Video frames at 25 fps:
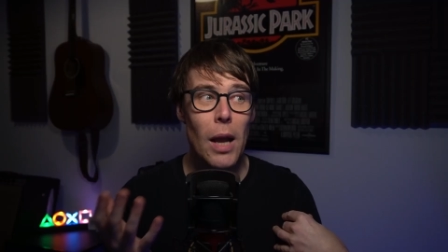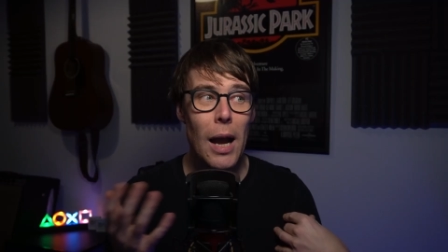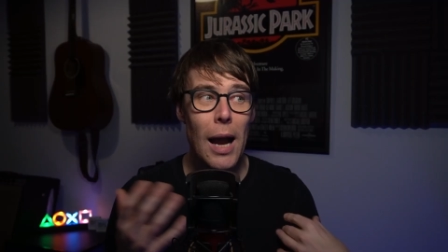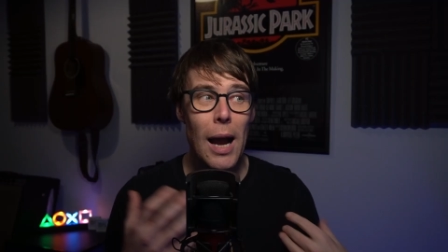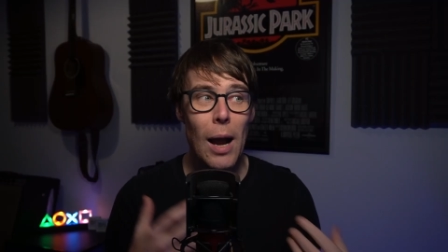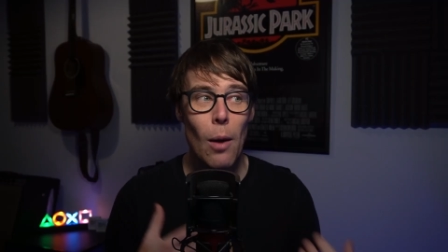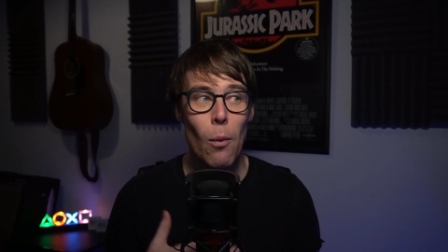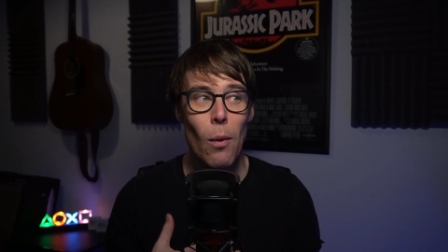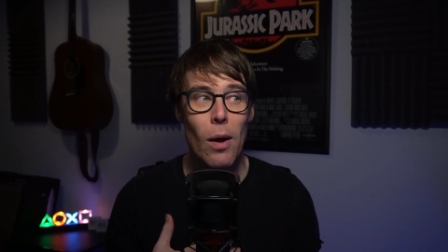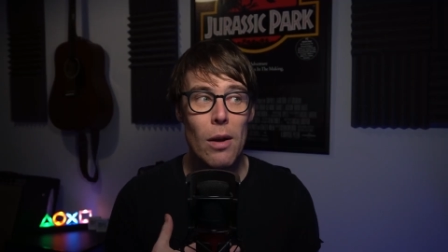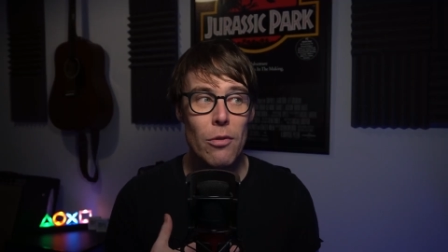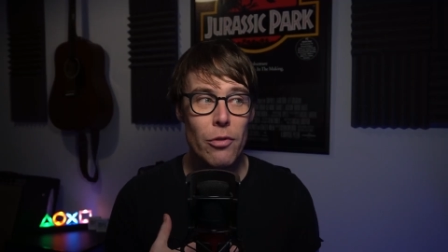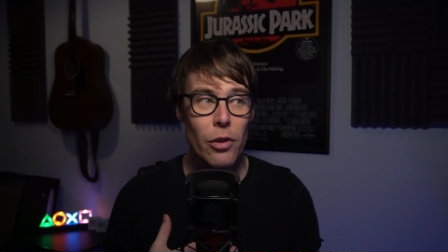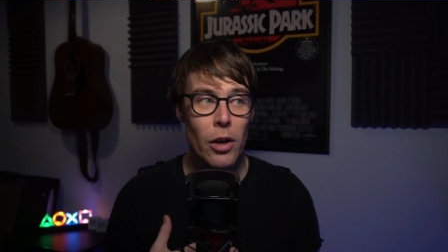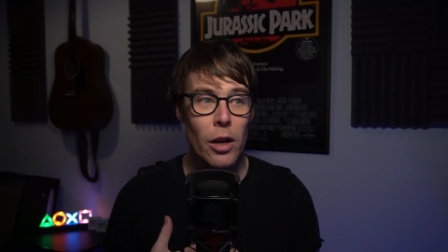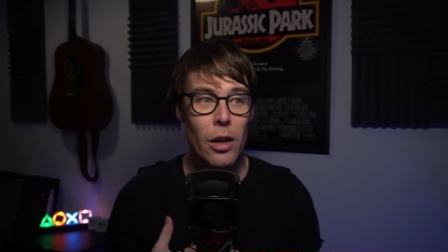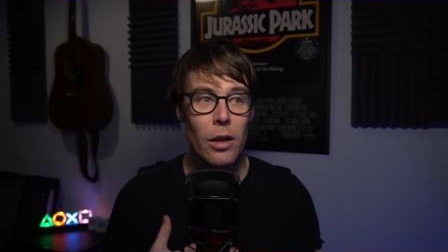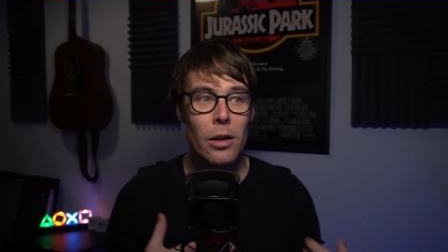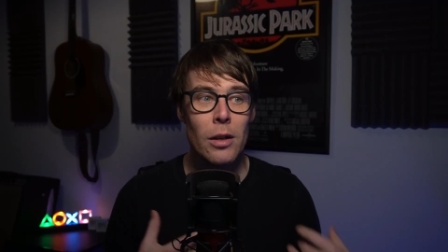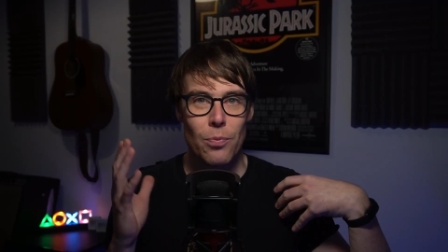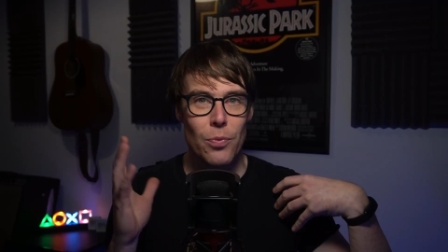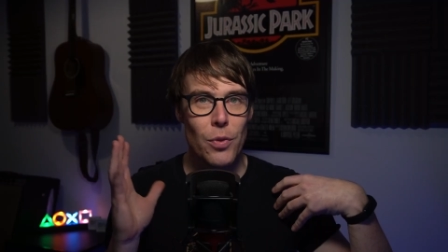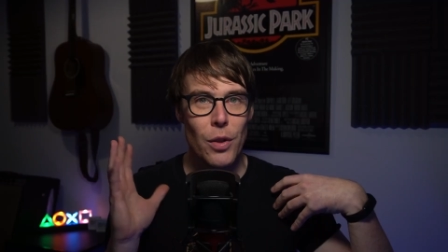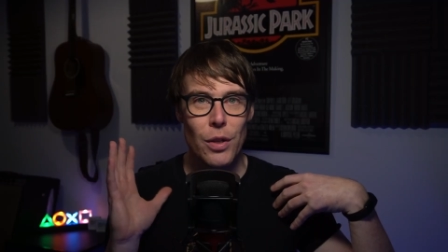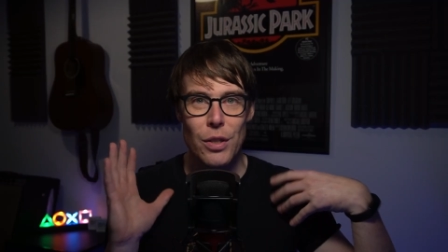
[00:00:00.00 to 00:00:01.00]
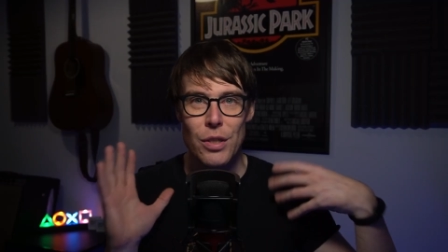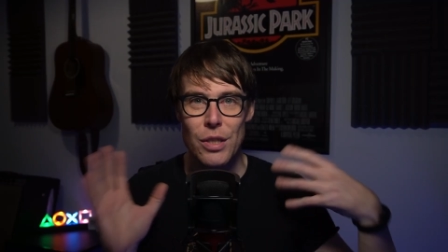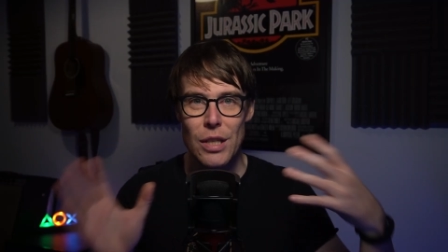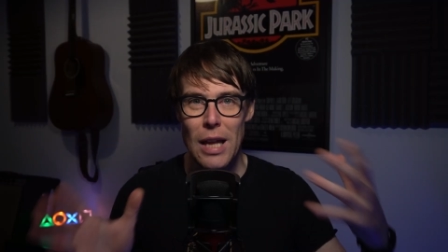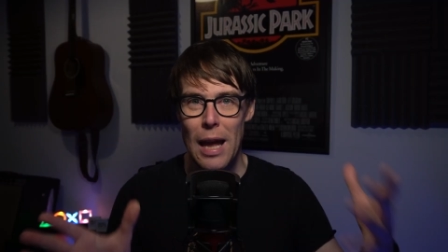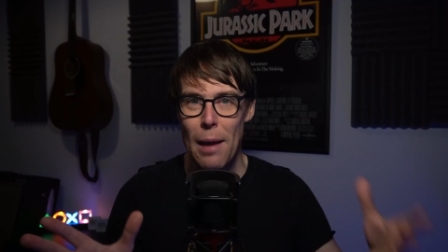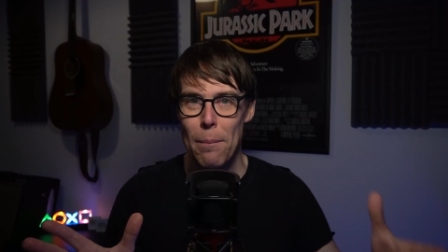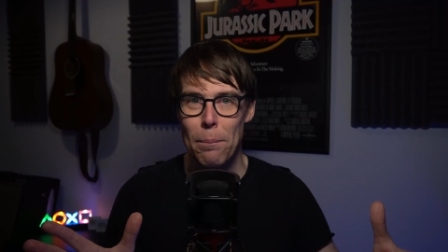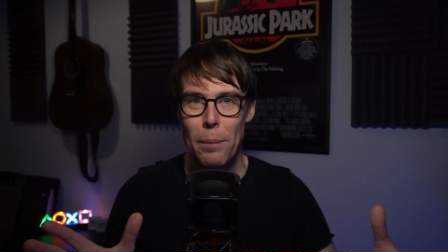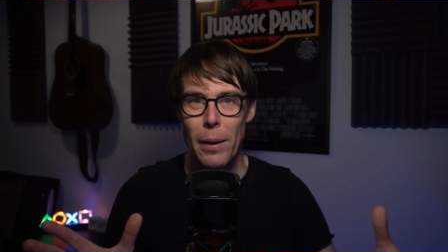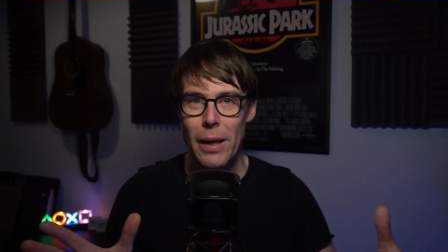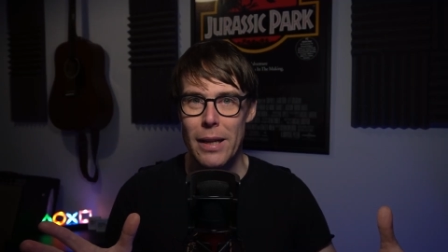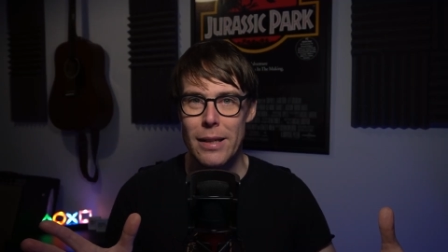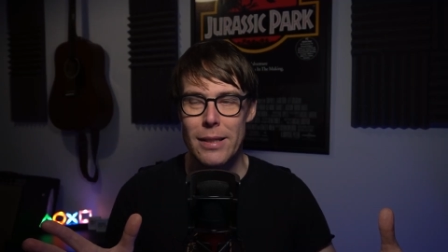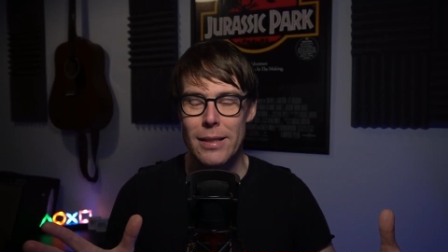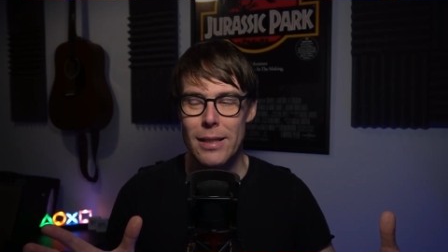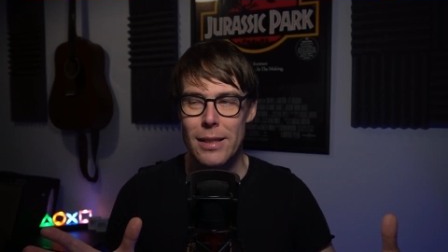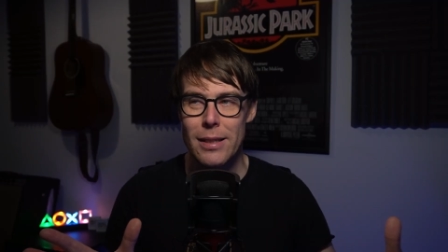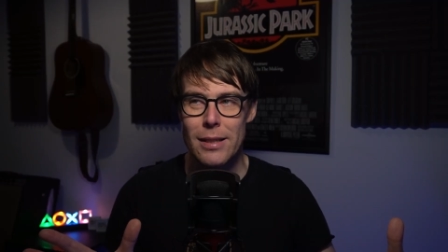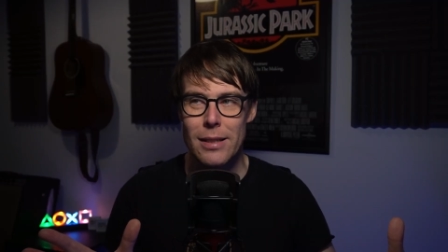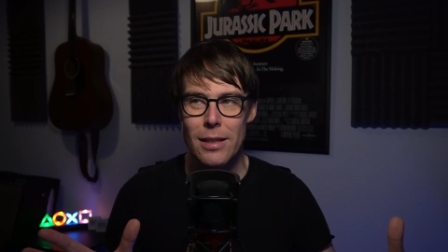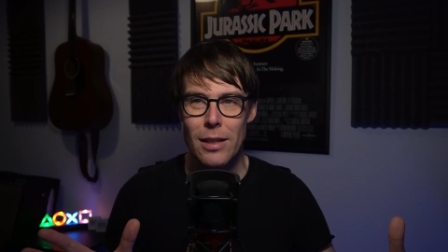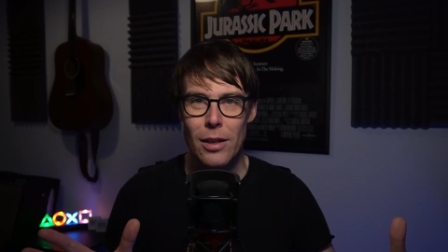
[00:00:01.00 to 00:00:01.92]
However, the set pieces